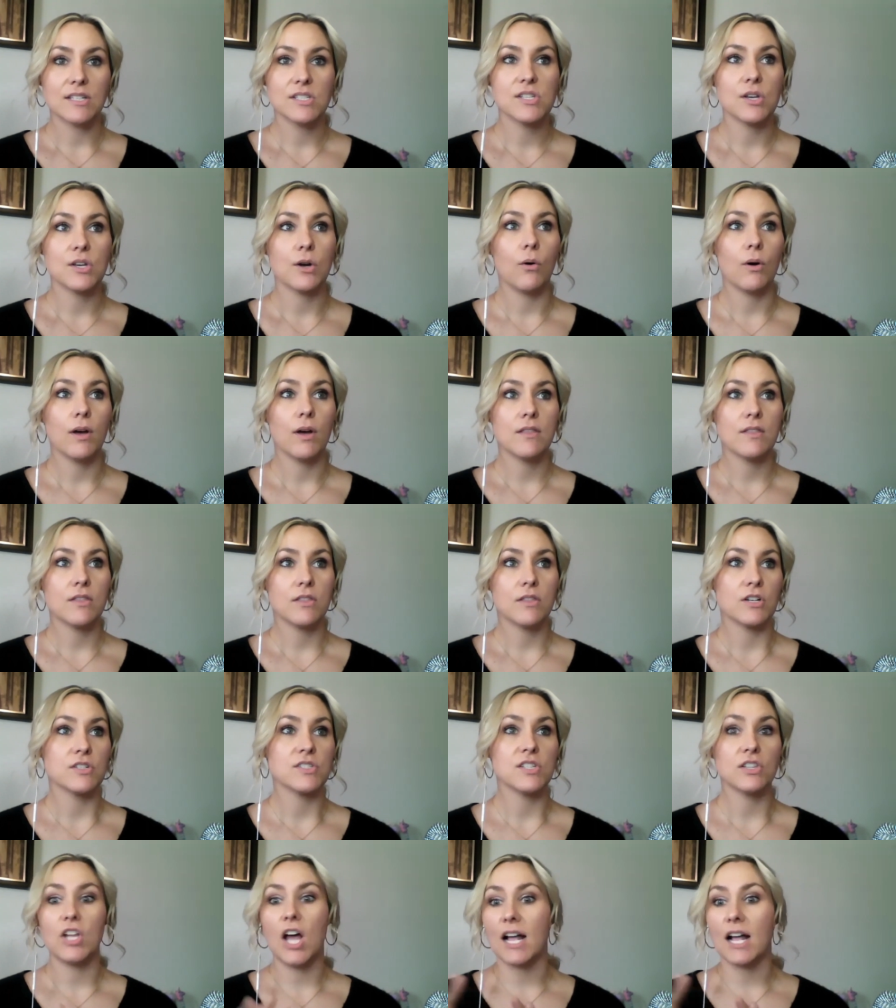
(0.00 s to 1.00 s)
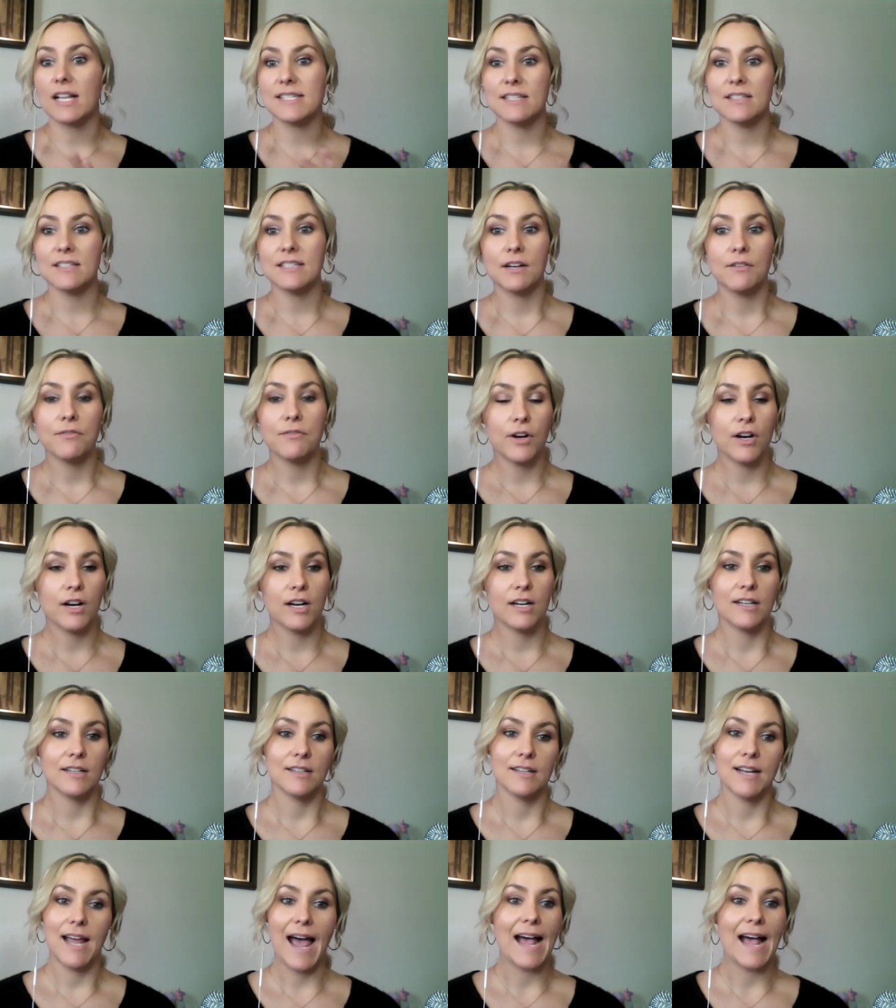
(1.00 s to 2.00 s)
So there's lots of
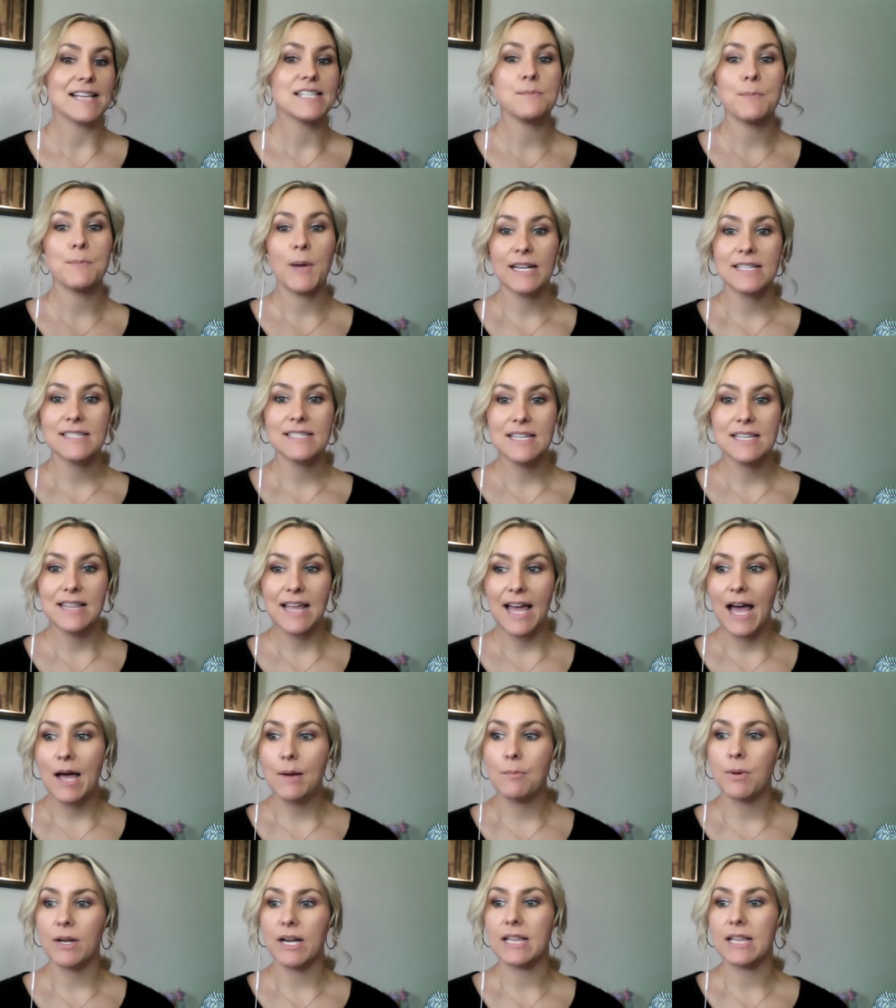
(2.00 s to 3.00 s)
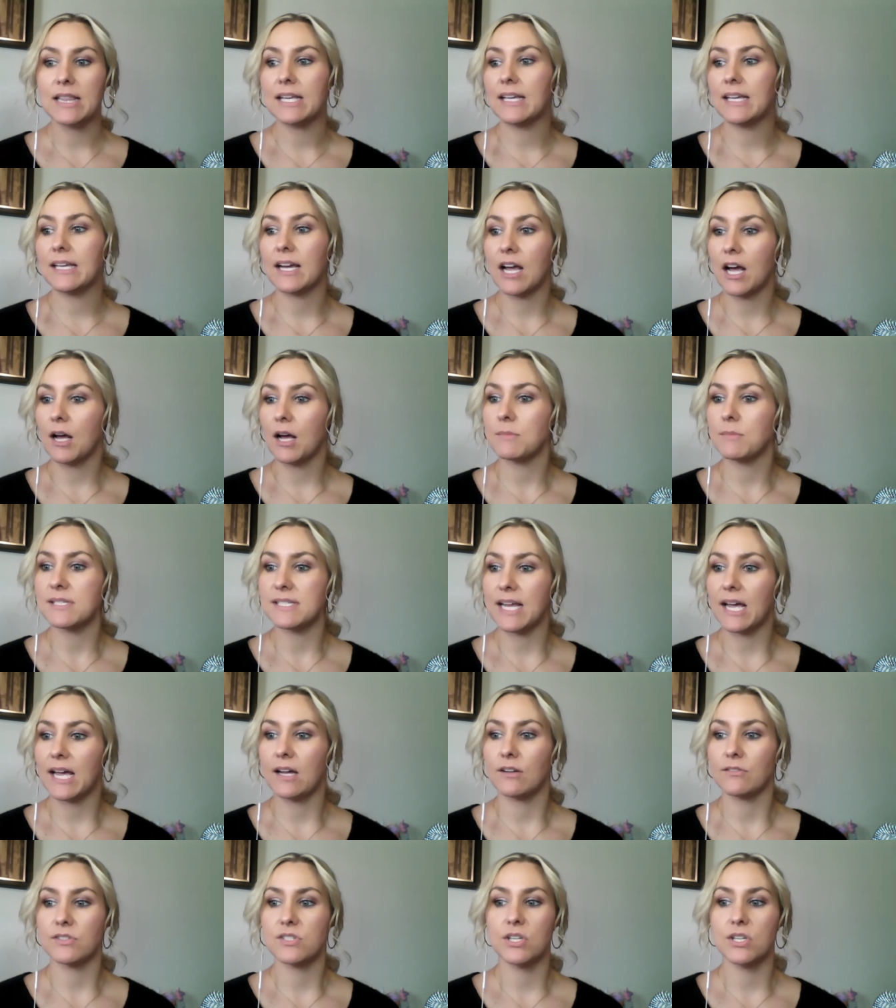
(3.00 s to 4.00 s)
different aspects to that, but I think it comes
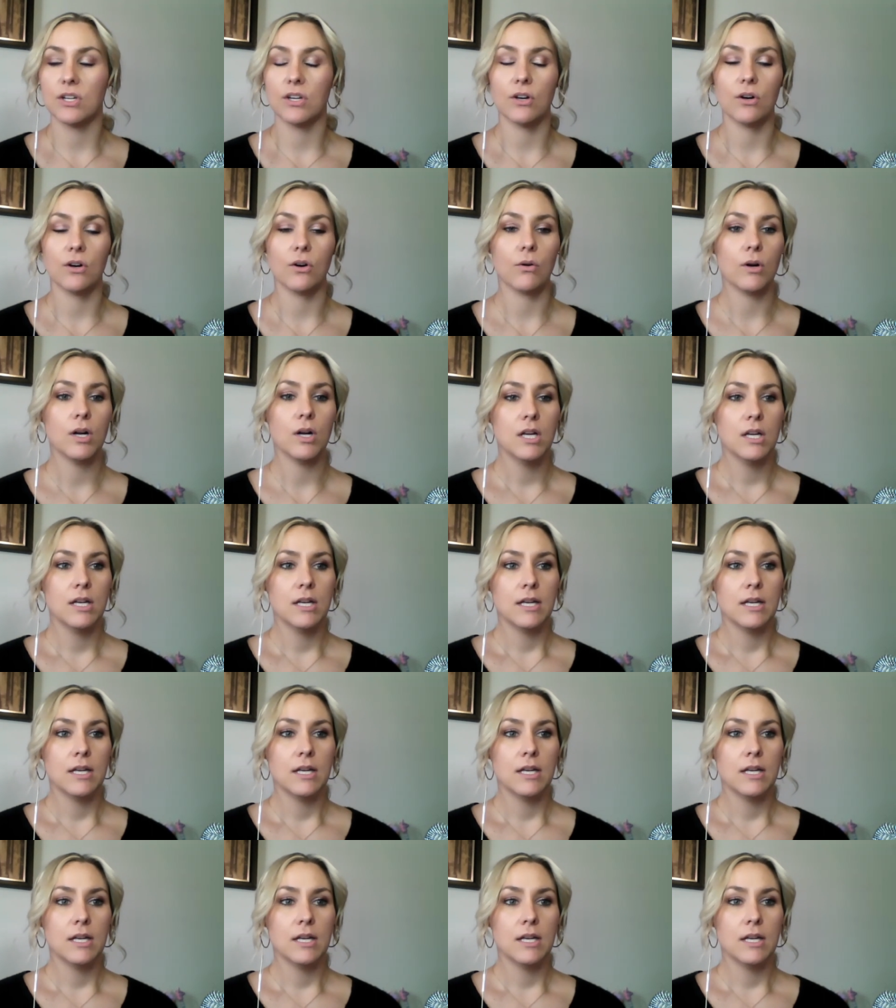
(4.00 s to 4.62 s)
down to